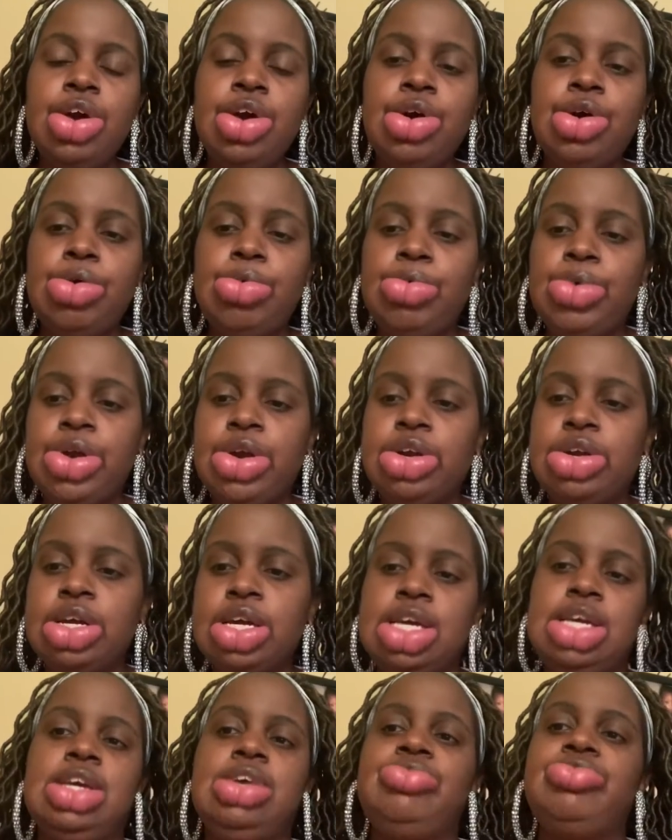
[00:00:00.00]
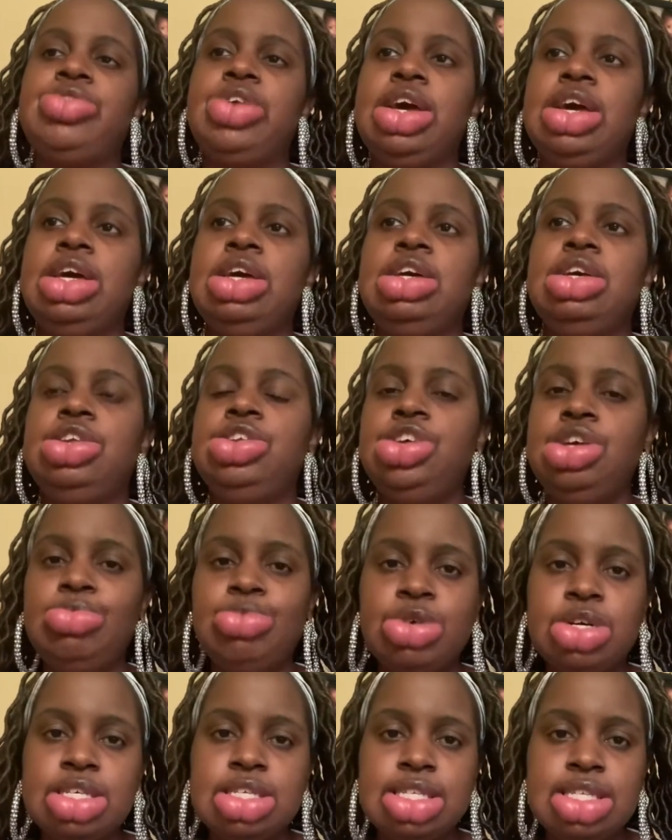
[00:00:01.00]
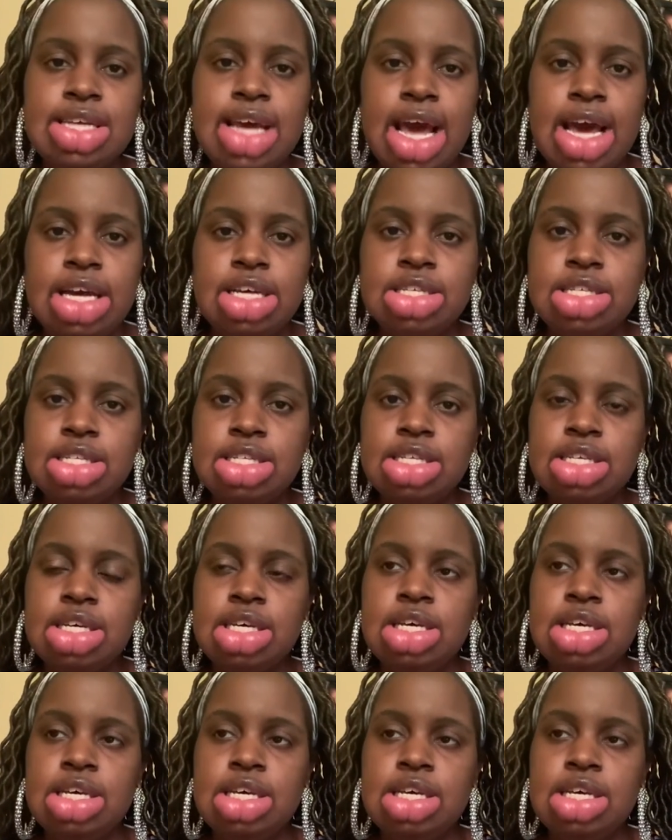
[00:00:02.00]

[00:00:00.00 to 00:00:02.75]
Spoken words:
where he ran numerous tests,